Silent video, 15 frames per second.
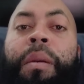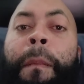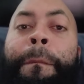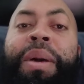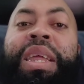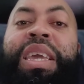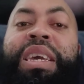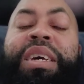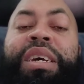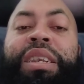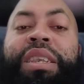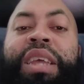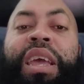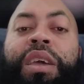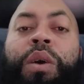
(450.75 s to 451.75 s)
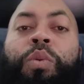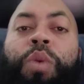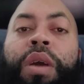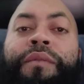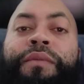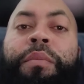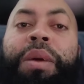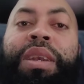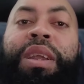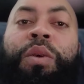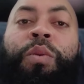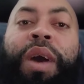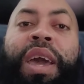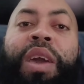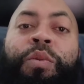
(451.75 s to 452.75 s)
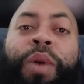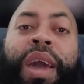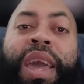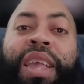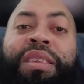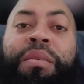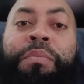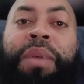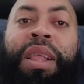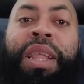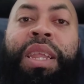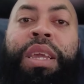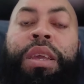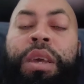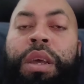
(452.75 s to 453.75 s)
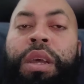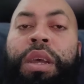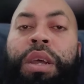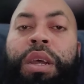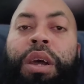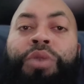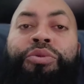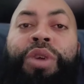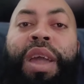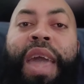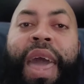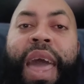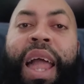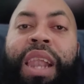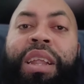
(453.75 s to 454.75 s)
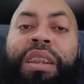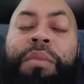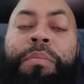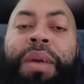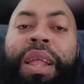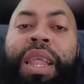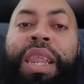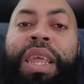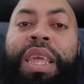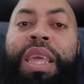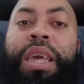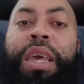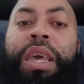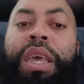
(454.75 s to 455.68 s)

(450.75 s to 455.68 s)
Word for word: but he couldn't take away from a Dwyane Wade's ability, a Ray Allen ability.